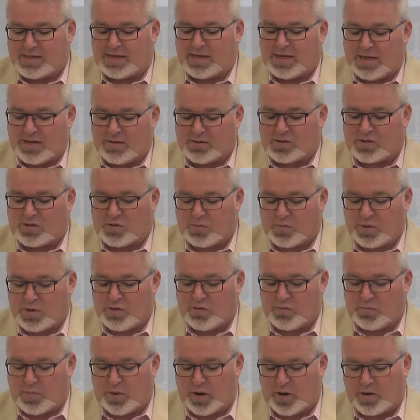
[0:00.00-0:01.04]
and announced 3
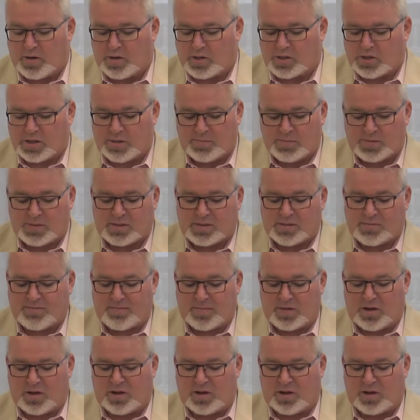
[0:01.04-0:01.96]
new partnerships.